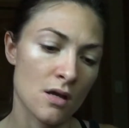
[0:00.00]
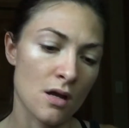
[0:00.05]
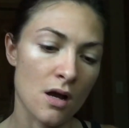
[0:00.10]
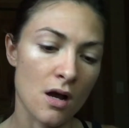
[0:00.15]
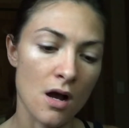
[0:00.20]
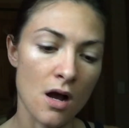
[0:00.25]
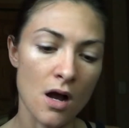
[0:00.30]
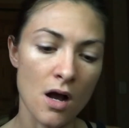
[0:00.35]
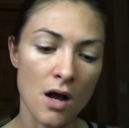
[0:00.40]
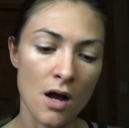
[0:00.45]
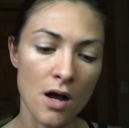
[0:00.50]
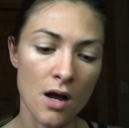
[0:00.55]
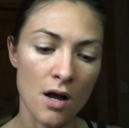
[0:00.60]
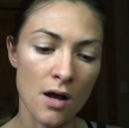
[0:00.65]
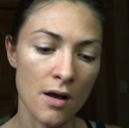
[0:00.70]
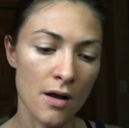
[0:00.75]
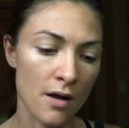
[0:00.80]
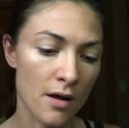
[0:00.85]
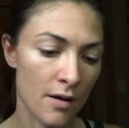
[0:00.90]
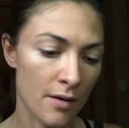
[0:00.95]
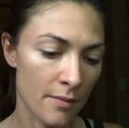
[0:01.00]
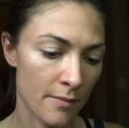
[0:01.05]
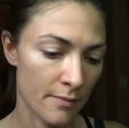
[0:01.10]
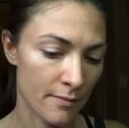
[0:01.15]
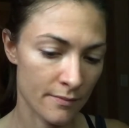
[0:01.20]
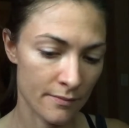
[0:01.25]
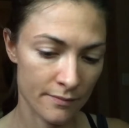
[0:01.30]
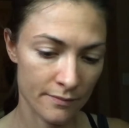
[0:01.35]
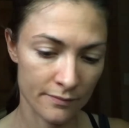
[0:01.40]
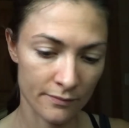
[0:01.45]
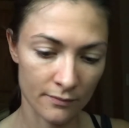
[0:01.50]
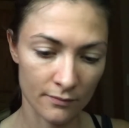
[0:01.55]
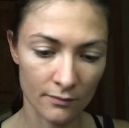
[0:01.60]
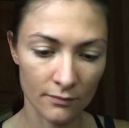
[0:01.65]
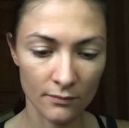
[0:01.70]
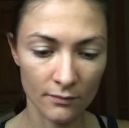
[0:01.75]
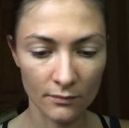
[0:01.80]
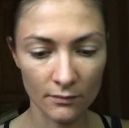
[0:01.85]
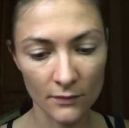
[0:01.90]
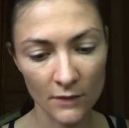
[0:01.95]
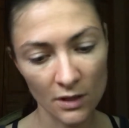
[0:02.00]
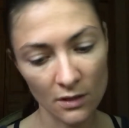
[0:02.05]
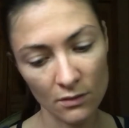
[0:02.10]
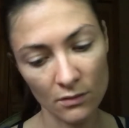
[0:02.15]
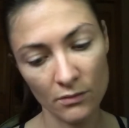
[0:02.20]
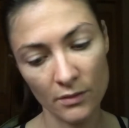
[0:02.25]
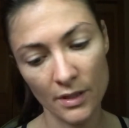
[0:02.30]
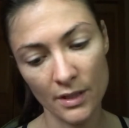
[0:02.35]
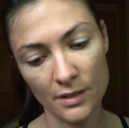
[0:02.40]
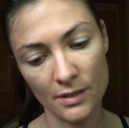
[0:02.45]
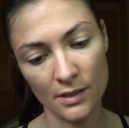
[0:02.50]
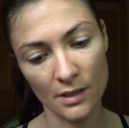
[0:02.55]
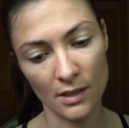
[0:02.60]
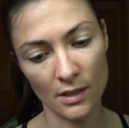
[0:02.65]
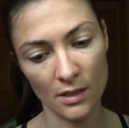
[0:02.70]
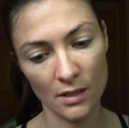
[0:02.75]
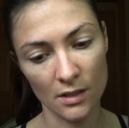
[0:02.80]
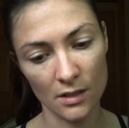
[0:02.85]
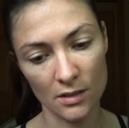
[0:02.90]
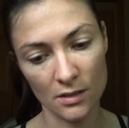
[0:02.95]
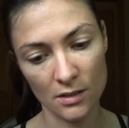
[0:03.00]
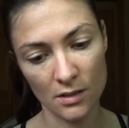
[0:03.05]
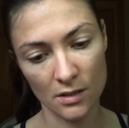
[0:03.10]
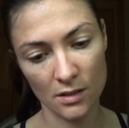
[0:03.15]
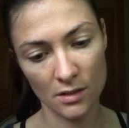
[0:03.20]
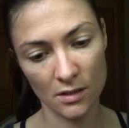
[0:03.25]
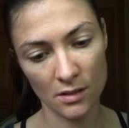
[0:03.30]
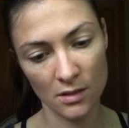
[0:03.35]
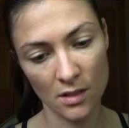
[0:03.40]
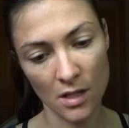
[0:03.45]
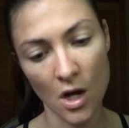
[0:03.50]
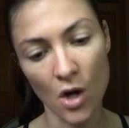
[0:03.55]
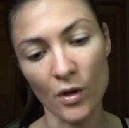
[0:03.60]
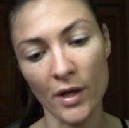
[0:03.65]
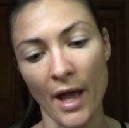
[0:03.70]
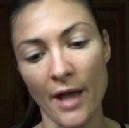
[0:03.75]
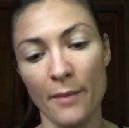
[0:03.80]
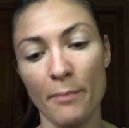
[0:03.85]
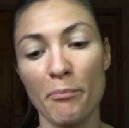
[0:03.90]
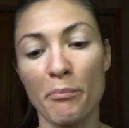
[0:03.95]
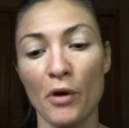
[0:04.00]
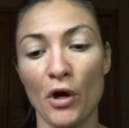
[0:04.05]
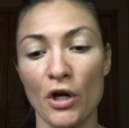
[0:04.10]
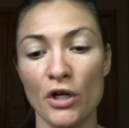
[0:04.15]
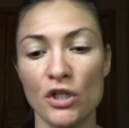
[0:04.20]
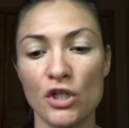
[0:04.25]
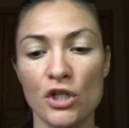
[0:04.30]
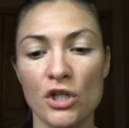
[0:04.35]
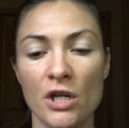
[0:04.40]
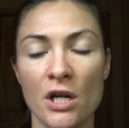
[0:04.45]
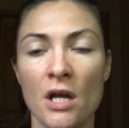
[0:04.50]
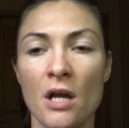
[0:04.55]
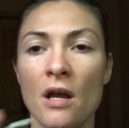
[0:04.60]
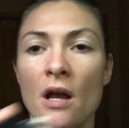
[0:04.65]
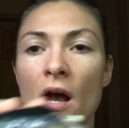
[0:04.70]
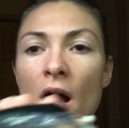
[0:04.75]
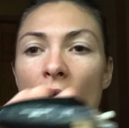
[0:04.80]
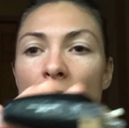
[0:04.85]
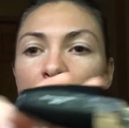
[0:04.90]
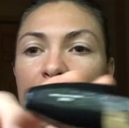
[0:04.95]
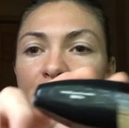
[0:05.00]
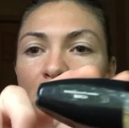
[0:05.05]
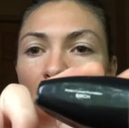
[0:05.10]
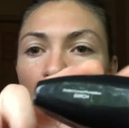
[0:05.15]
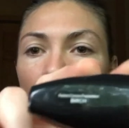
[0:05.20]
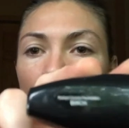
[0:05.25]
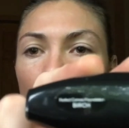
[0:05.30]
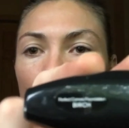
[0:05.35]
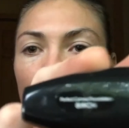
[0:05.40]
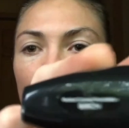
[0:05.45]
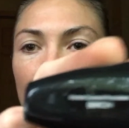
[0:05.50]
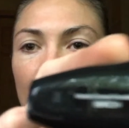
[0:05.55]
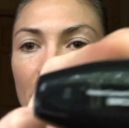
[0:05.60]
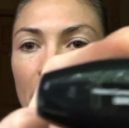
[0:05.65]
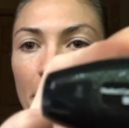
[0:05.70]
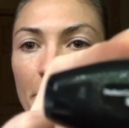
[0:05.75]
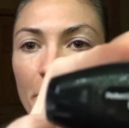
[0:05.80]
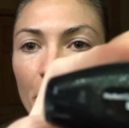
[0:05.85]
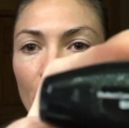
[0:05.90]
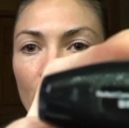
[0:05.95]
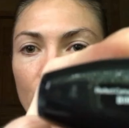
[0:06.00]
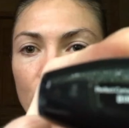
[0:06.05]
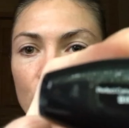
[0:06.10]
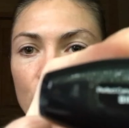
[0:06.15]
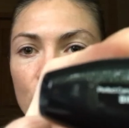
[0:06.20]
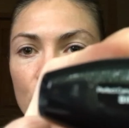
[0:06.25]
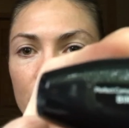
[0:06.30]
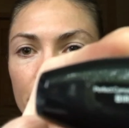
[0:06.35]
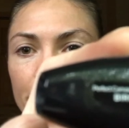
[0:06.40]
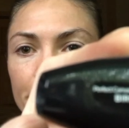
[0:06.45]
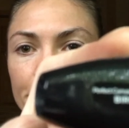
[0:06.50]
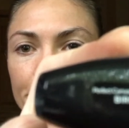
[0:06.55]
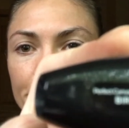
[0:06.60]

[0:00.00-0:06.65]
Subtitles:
where is it? Oh yeah, Birch. So I went with the Birch,